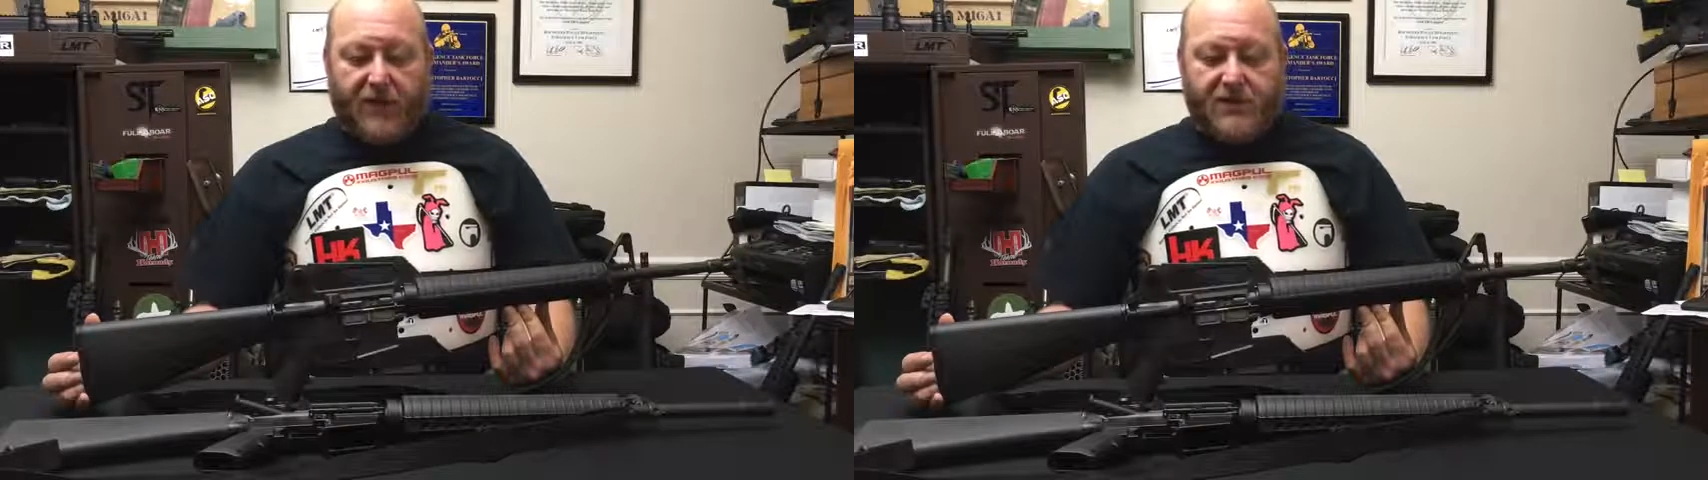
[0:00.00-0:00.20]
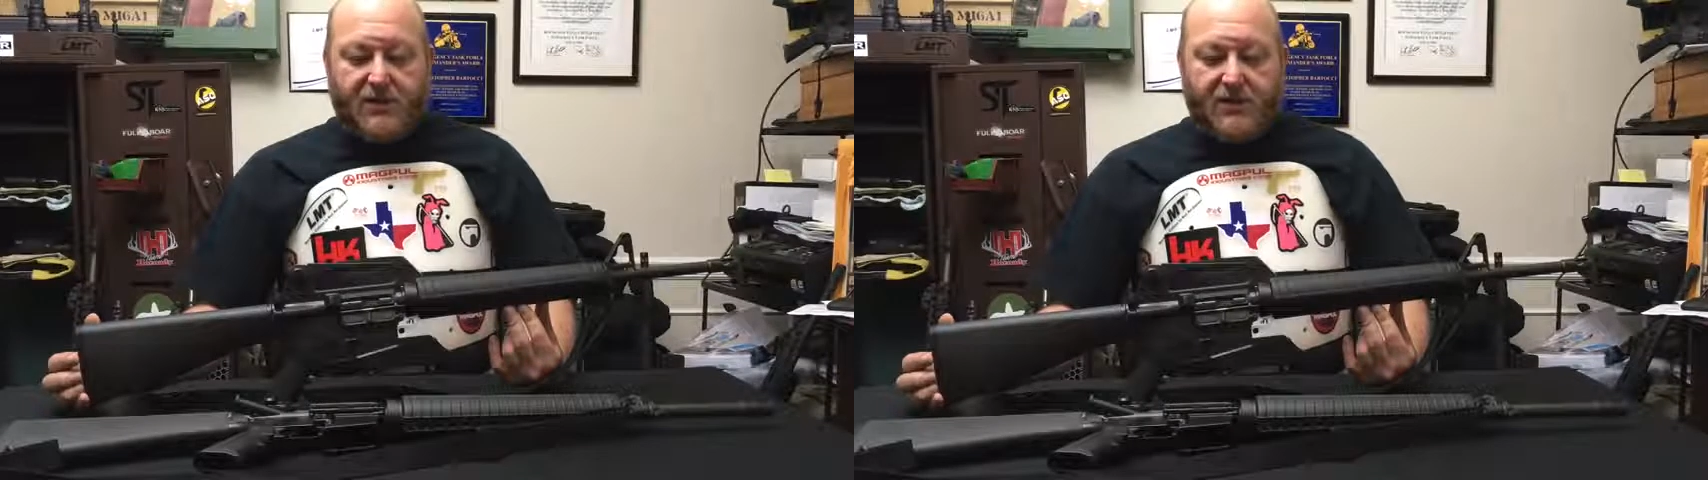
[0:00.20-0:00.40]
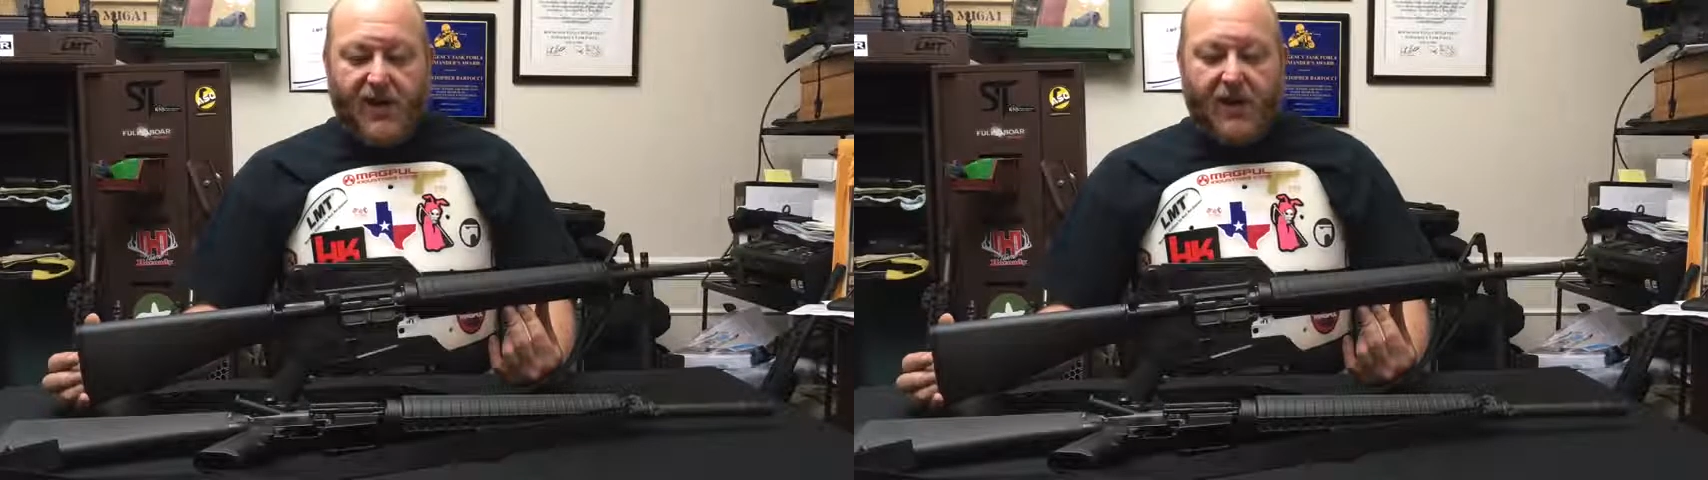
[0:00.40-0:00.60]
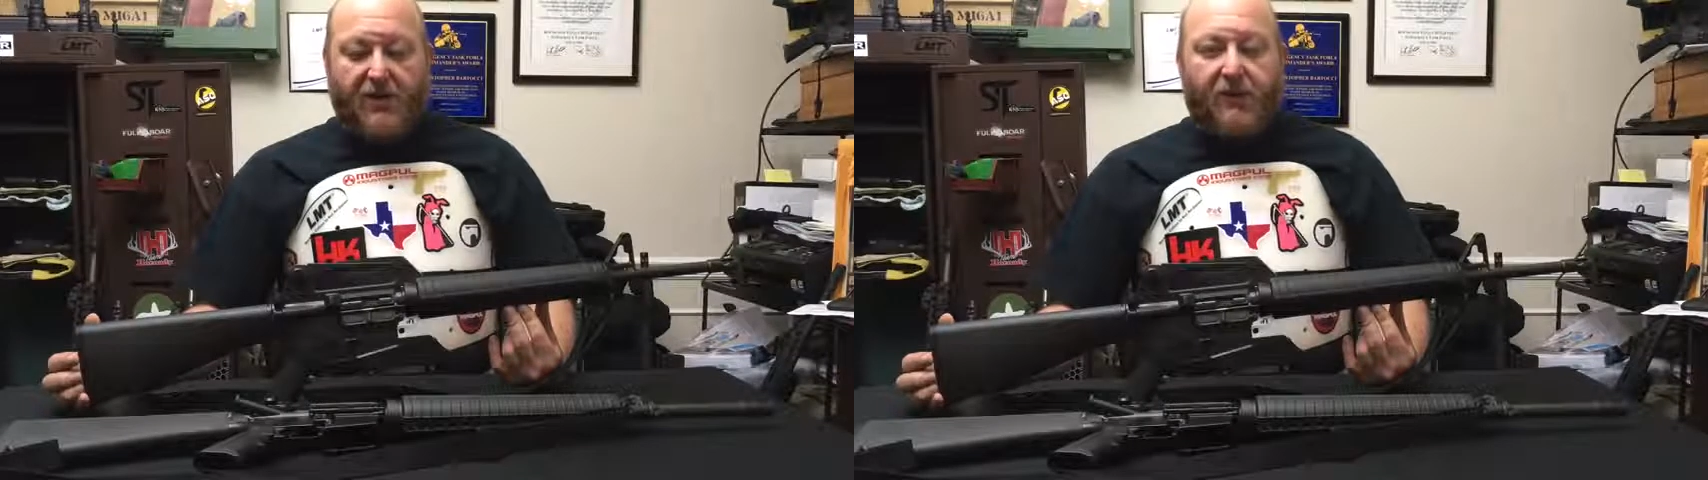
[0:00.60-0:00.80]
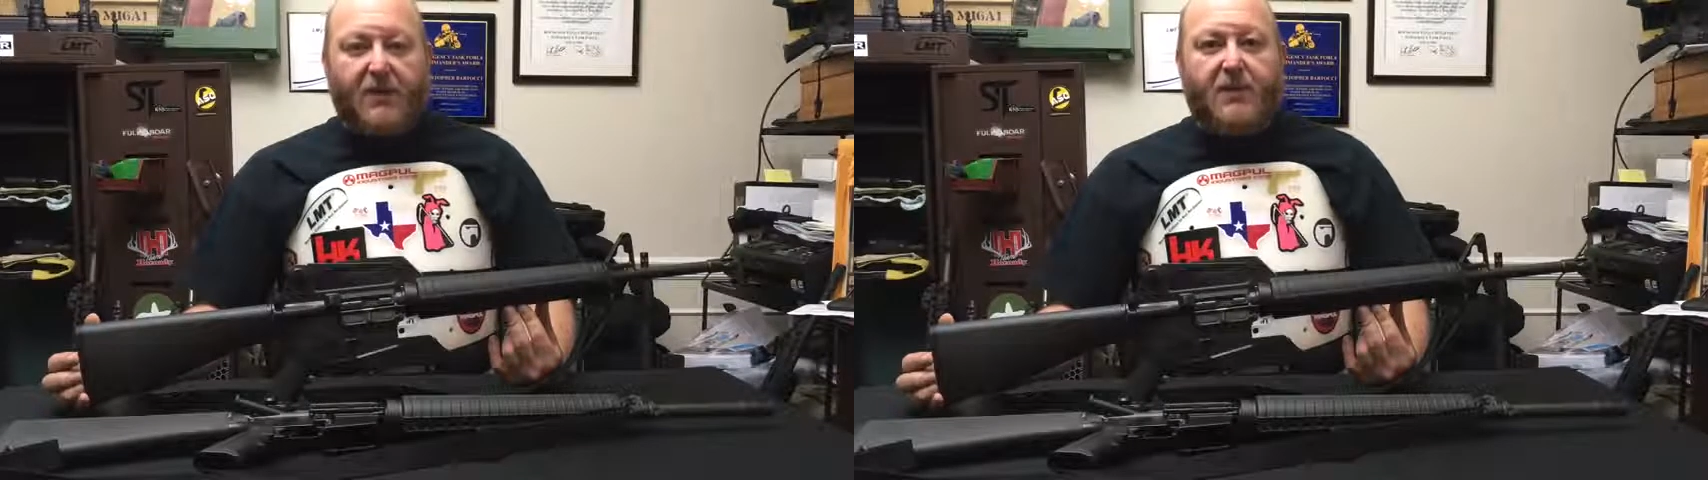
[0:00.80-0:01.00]
a
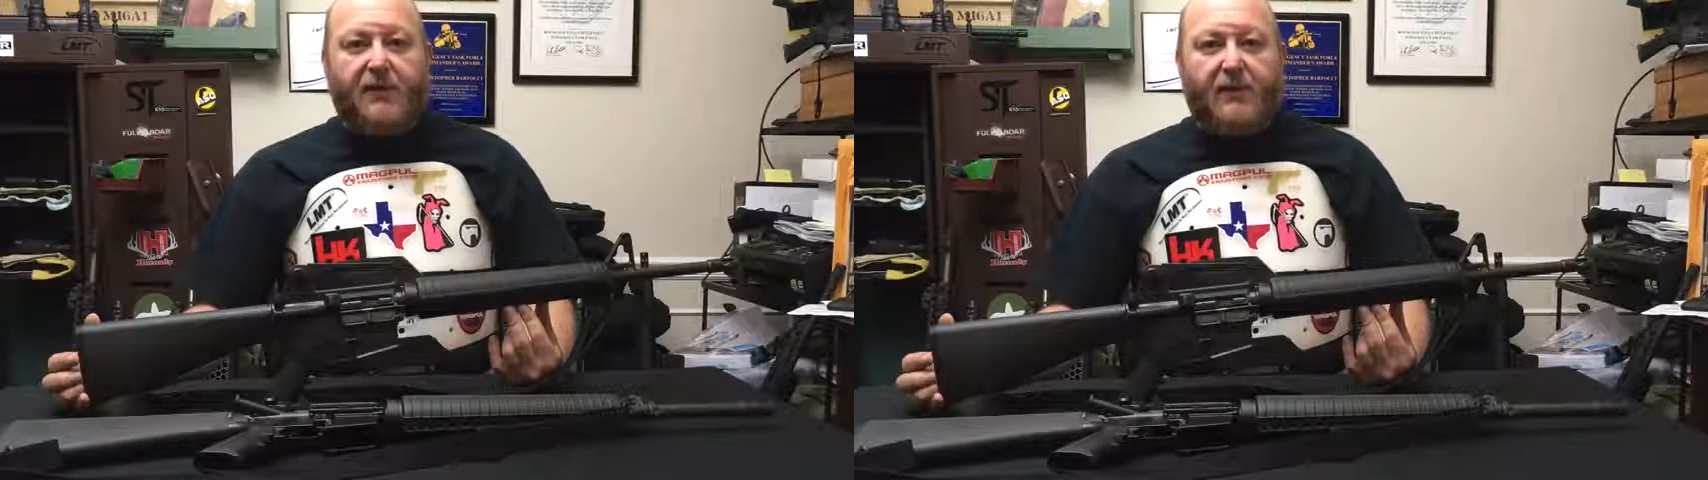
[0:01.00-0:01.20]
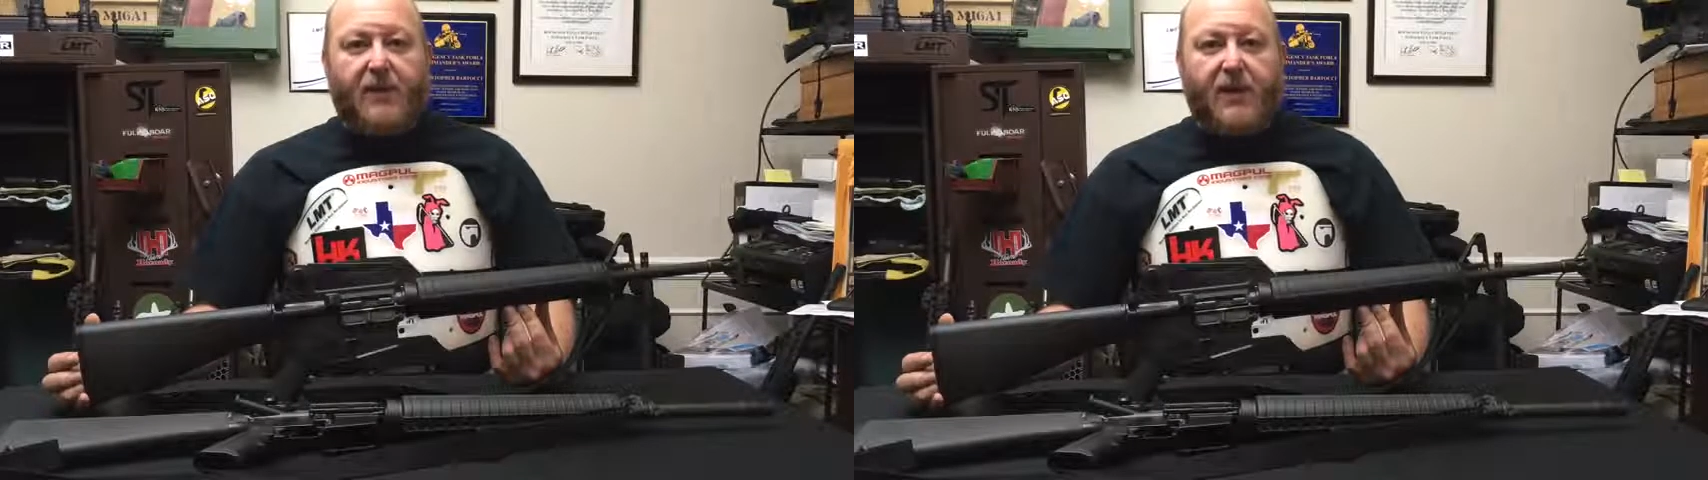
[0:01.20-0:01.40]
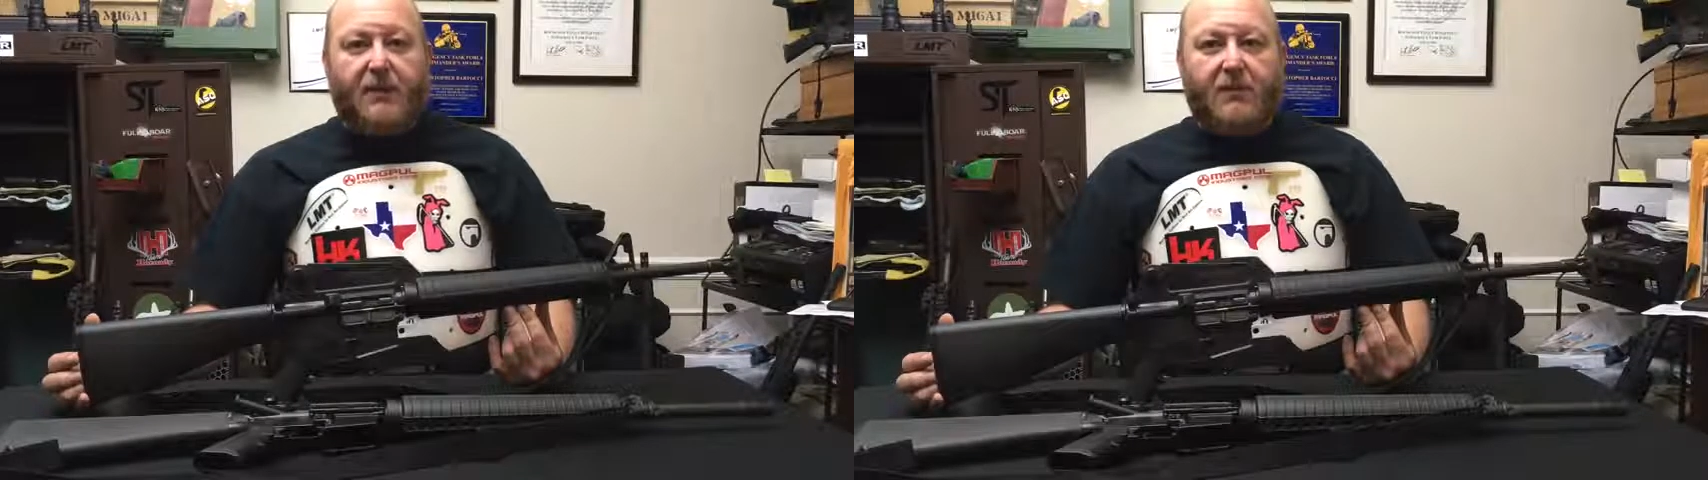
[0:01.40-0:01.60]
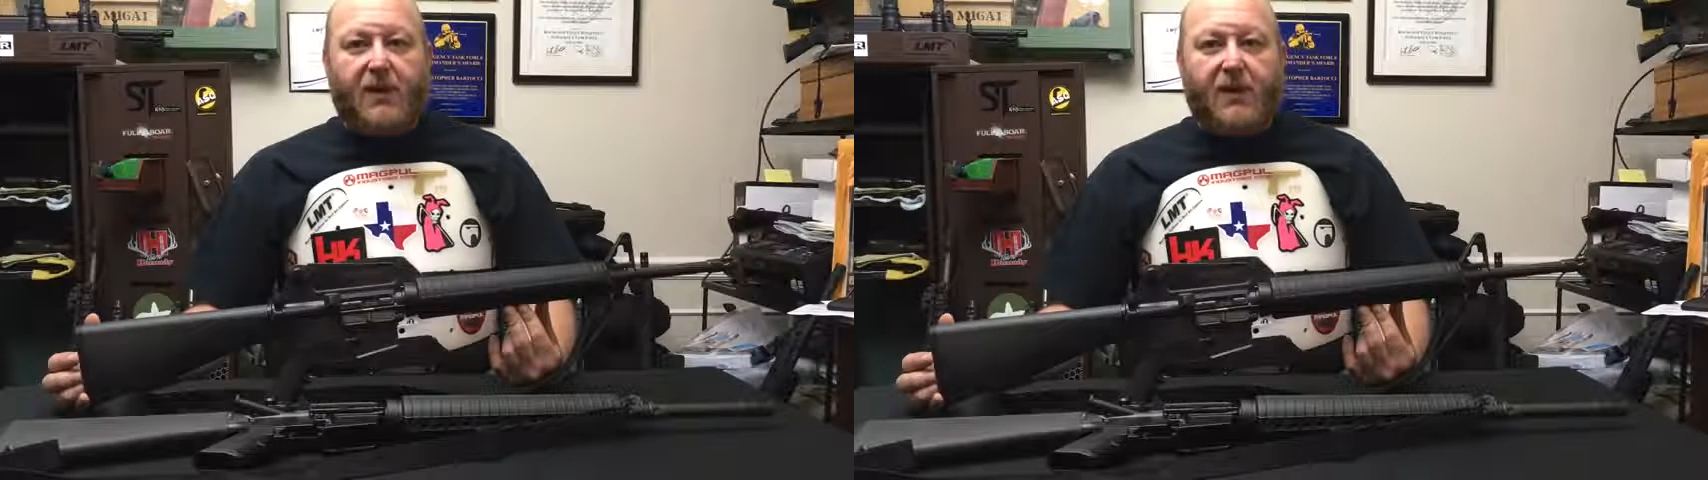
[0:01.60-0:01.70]
standard front pivot pin,